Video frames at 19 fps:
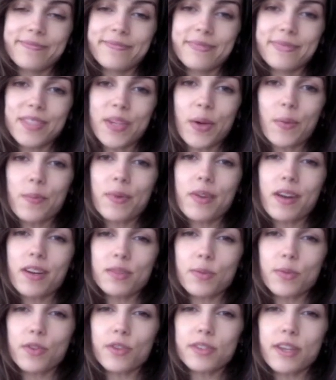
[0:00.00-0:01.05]
So be
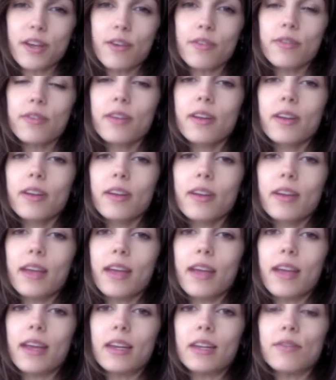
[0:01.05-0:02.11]
honest with yourself.
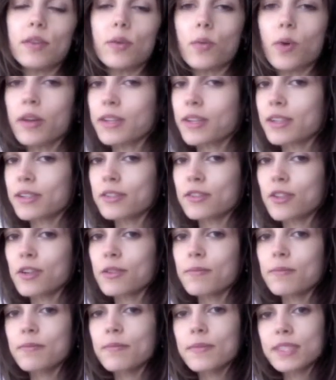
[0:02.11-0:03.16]
And if you want that
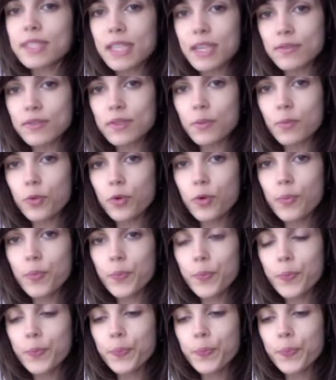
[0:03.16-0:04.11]
dessert, save some room.